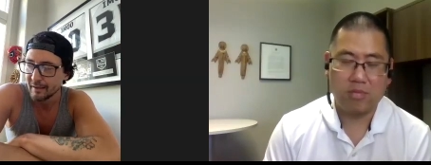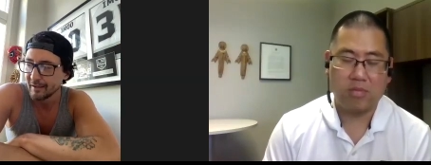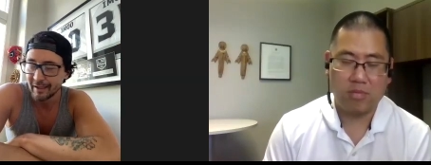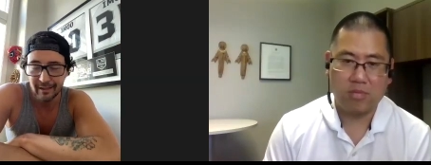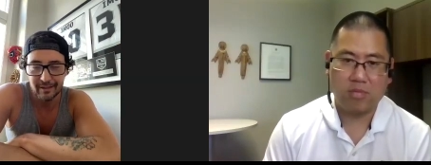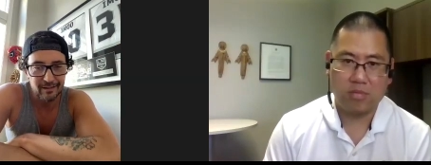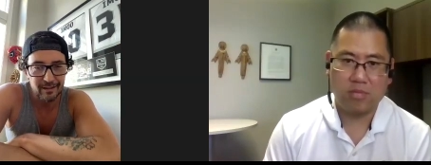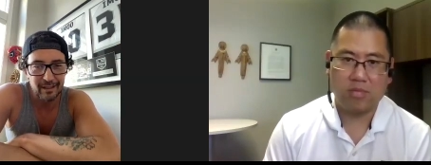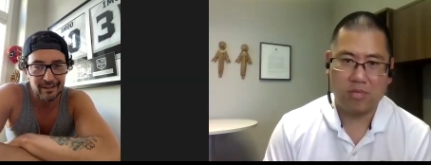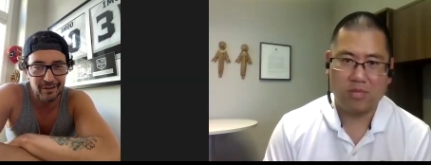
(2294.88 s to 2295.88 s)
Speaker 1: it's
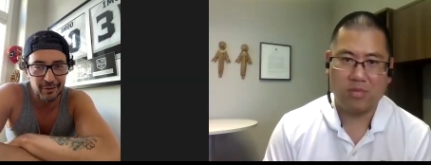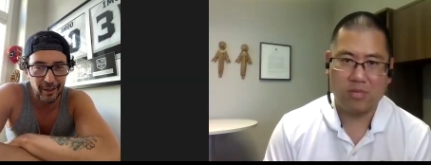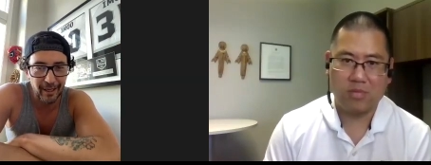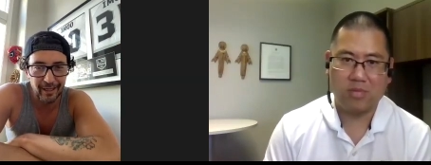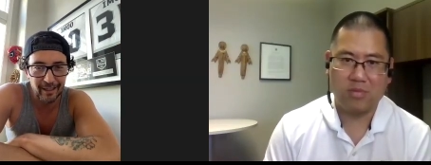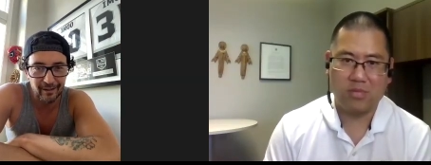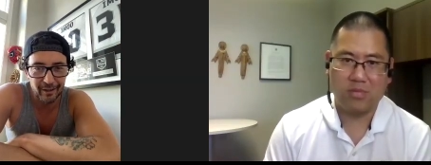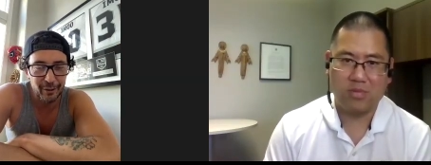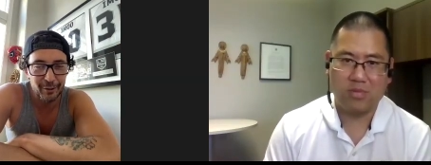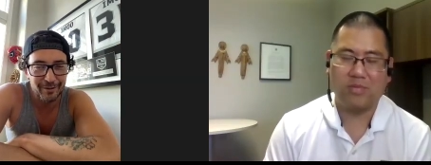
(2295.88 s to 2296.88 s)
it's draining. The
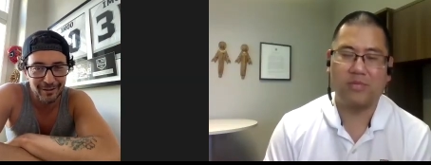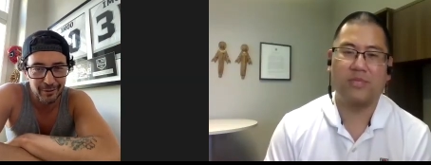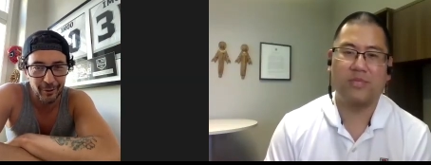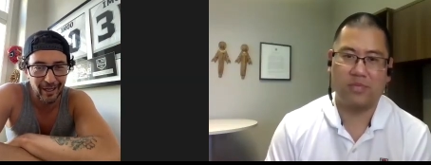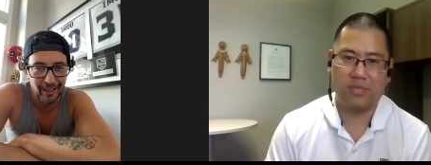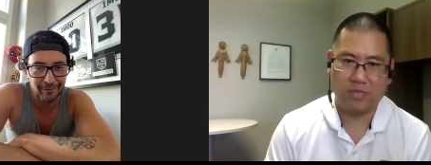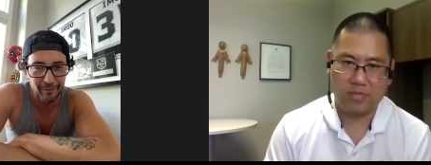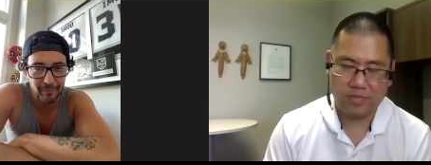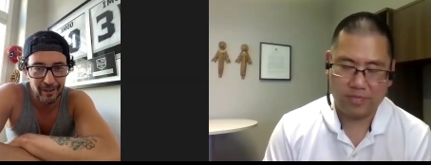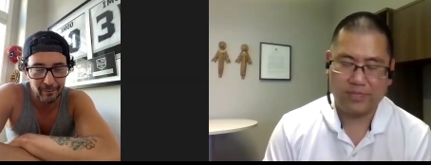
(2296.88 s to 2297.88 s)
news is draining for
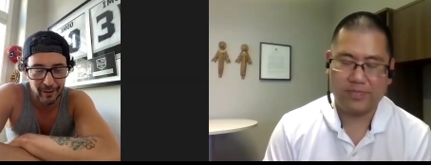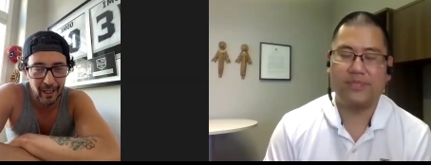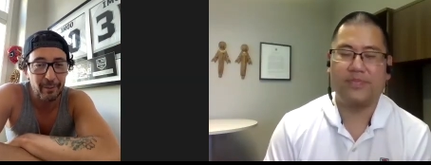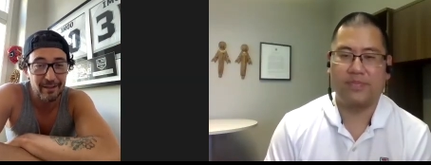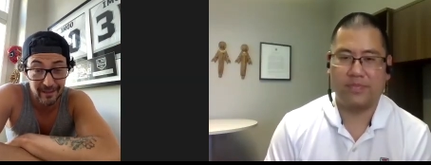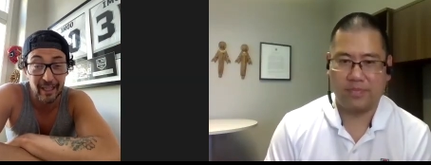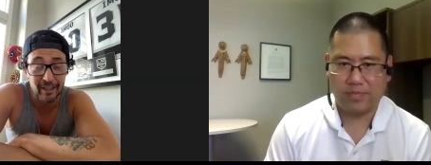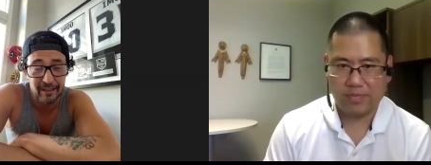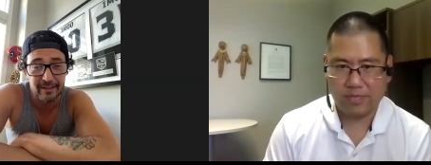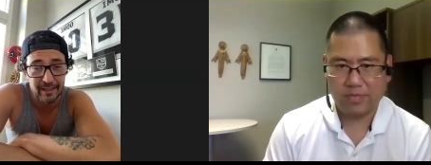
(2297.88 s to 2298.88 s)
me, but I'm excited to
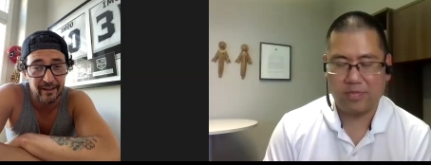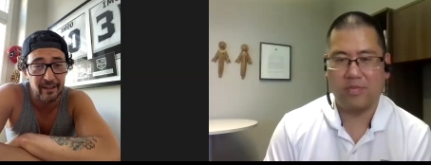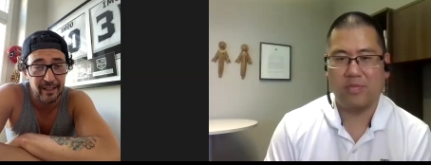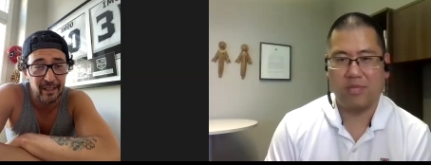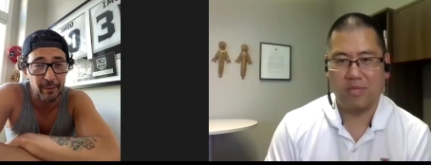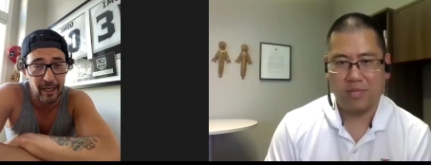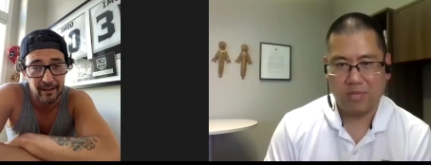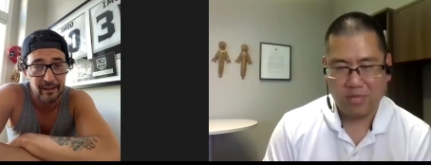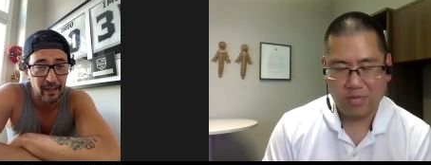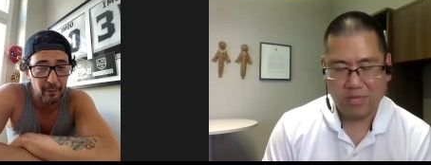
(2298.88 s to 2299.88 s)
see the league back
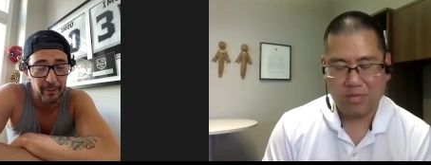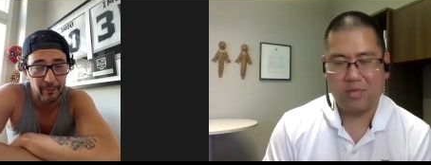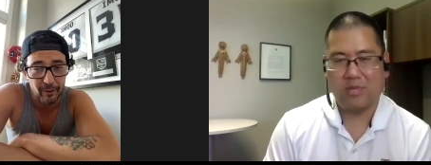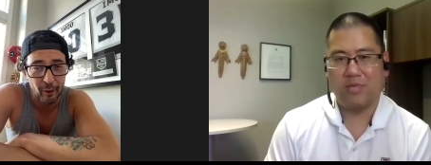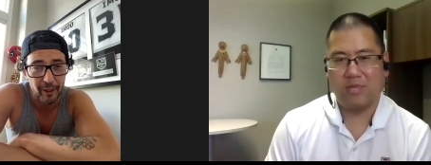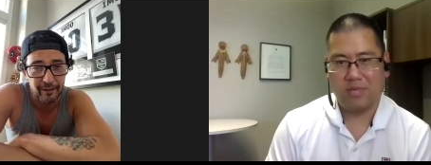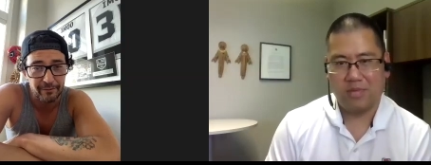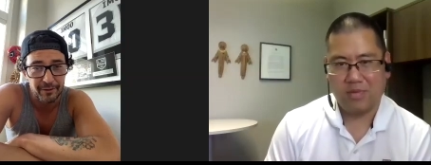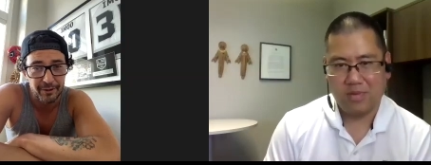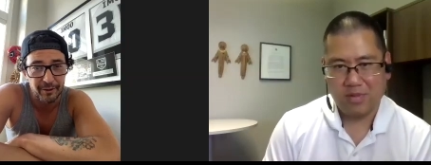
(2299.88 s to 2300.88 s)
and up and
Speaker 2: running for
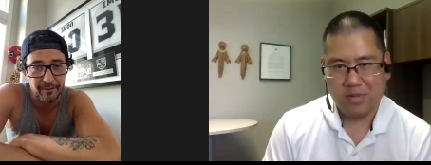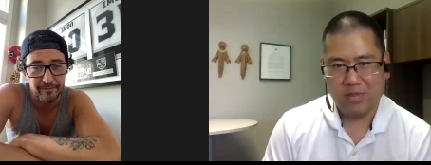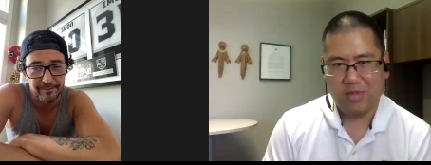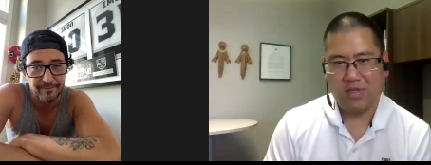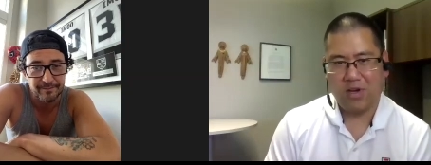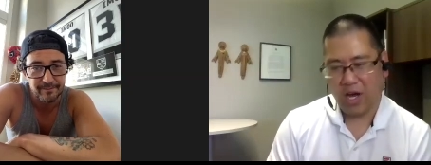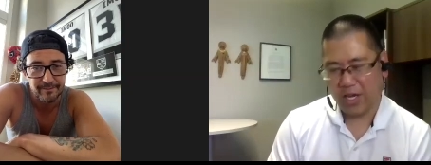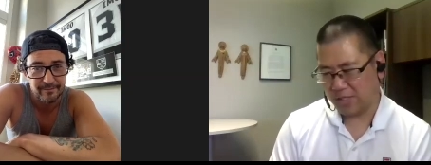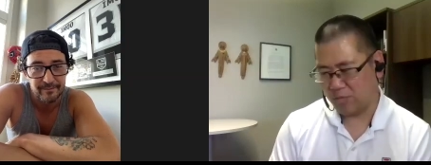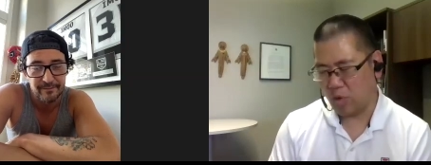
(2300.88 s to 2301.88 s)
sure.
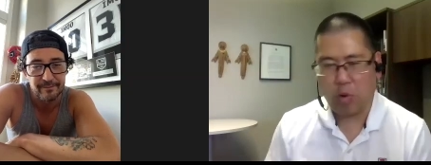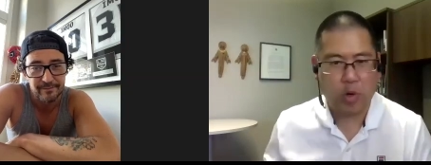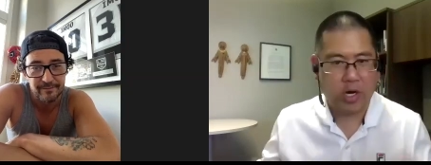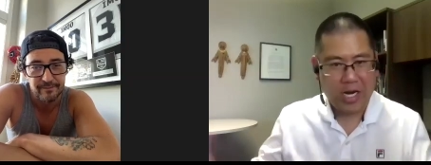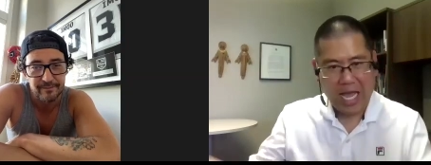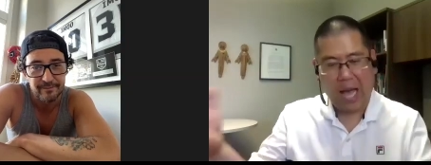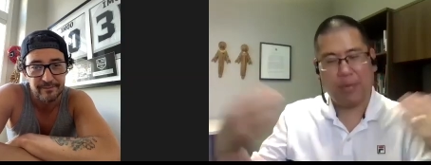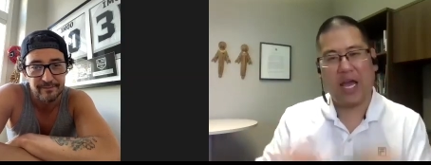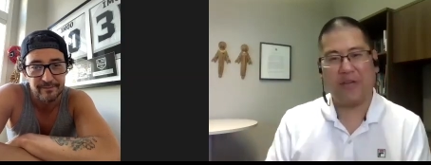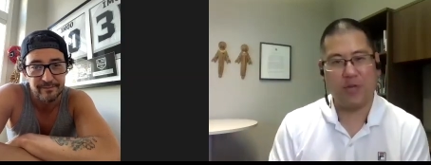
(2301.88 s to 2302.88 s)
Awesome. Well, we're happy
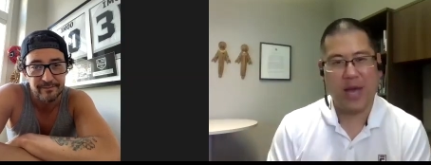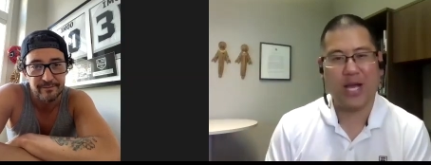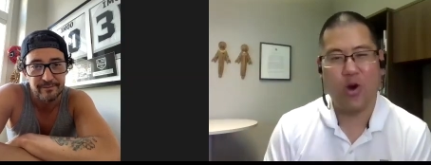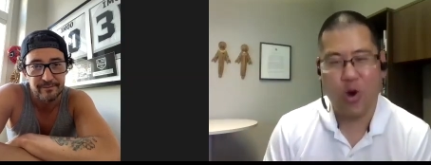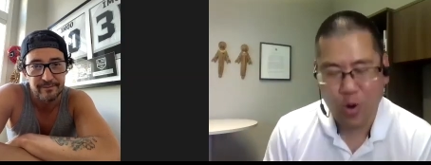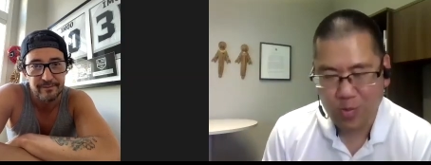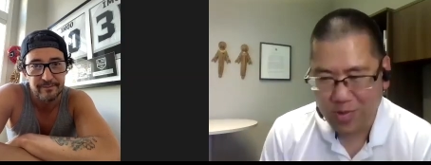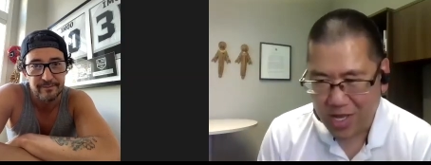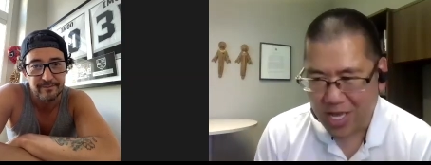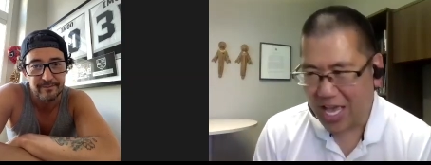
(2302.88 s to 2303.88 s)
to have you back home,
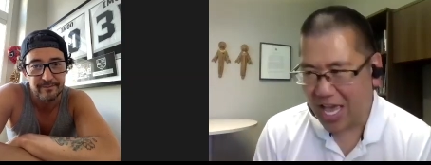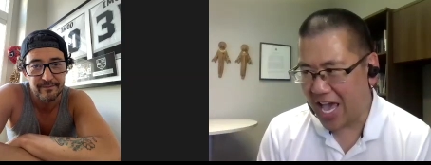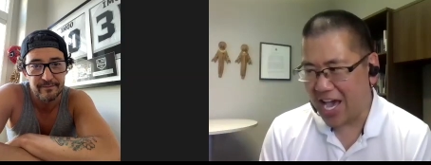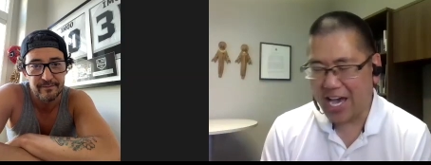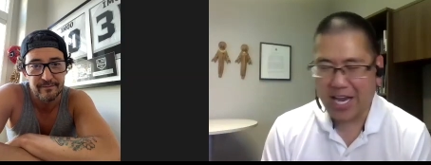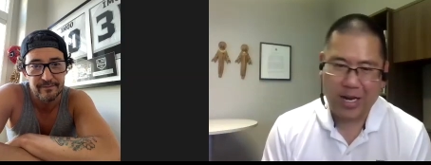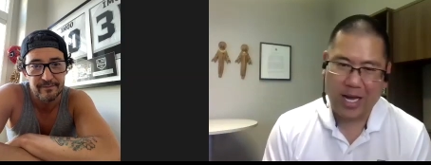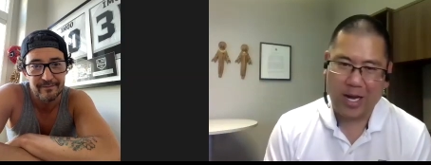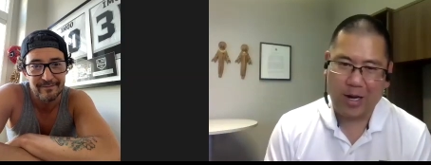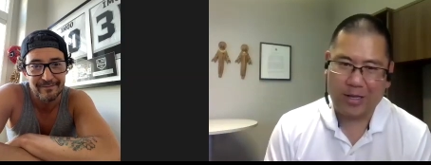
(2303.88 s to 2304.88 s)
and
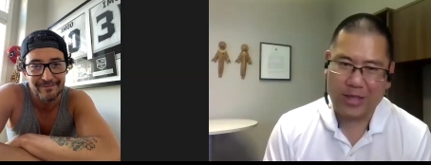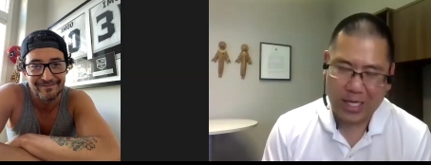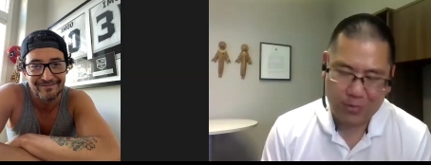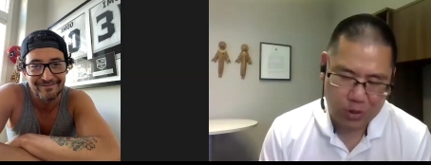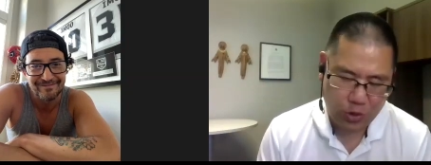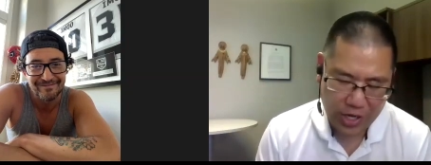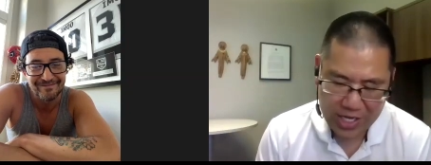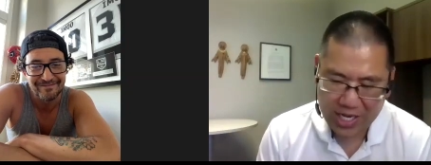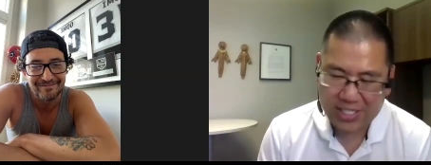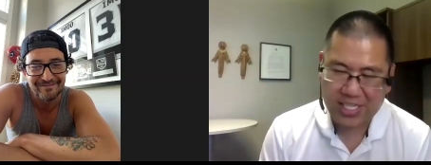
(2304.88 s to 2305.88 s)
uh, thanks for joining
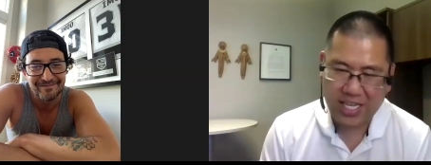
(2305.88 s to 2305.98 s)
us.